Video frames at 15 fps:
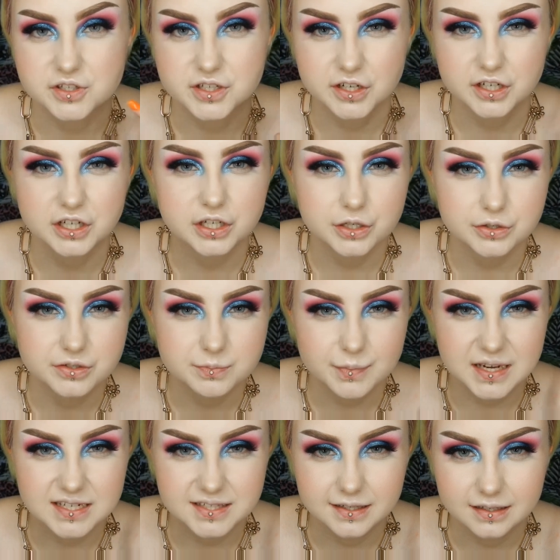I'm just going to use
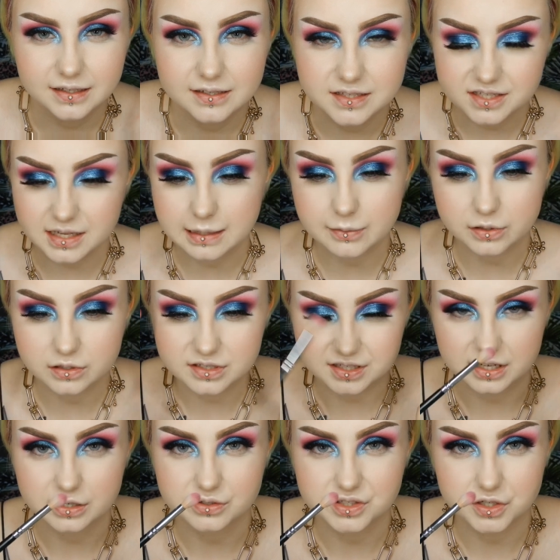basically the same colours
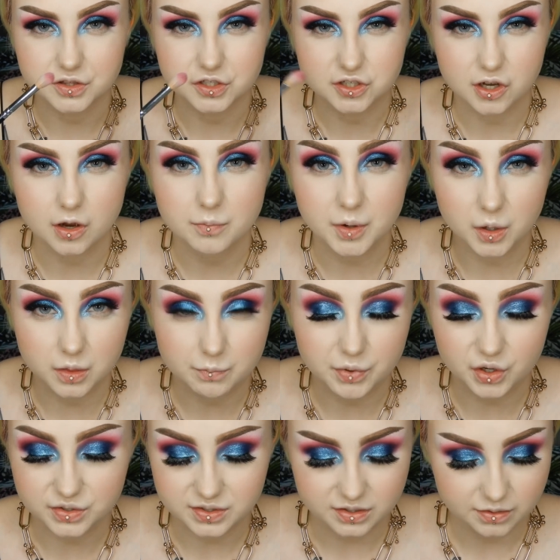I used on the top on the
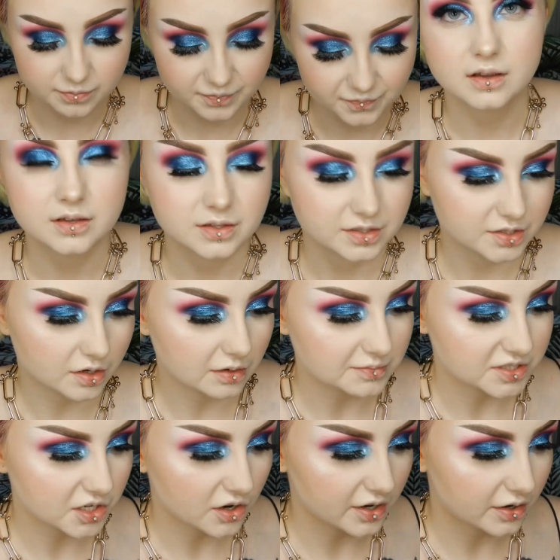bottom. So
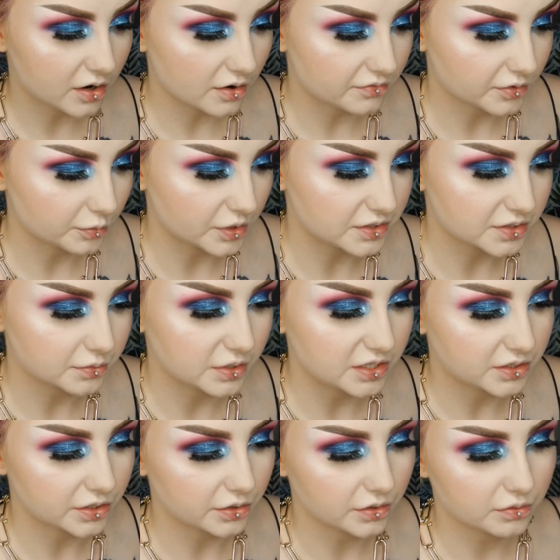I'm starting off with
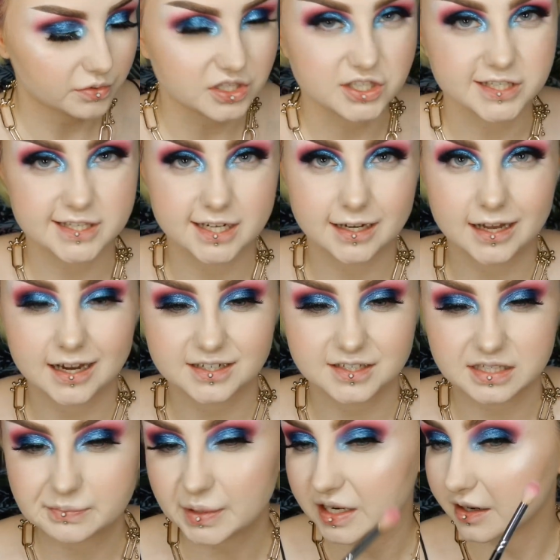Sweet Tooth, which is the
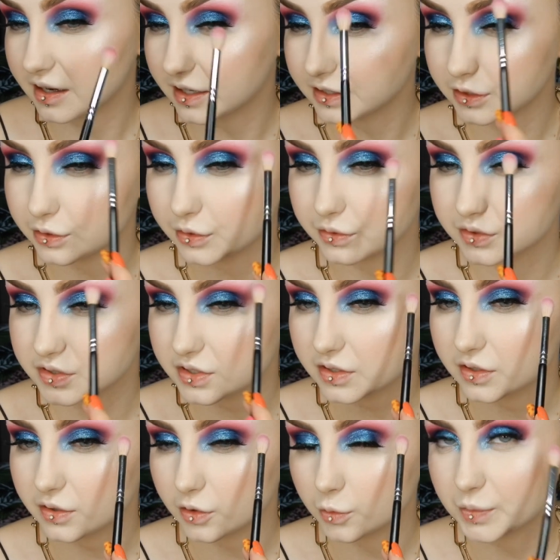lightest pink I used
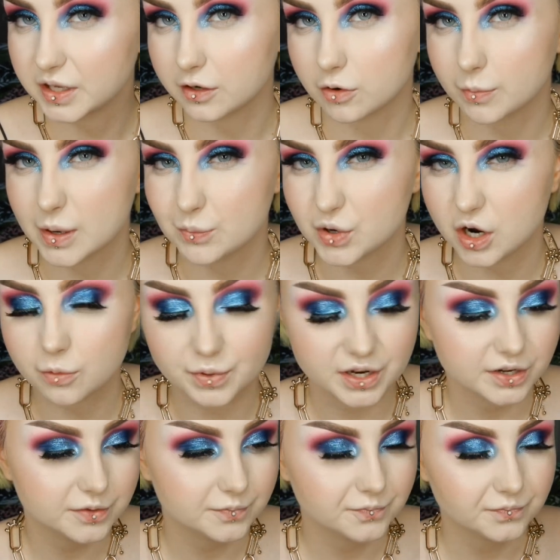up here on my brow
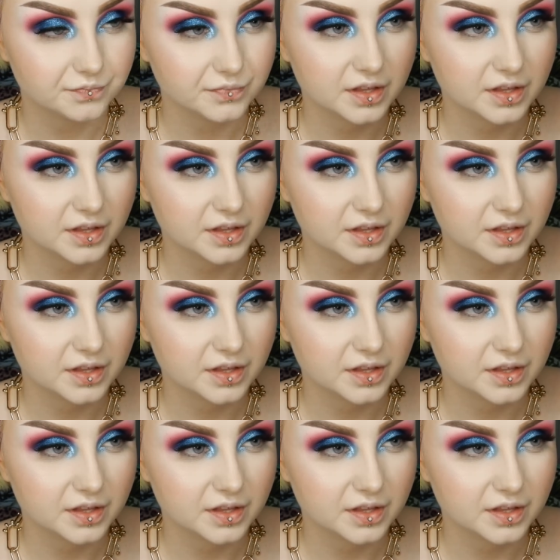bone.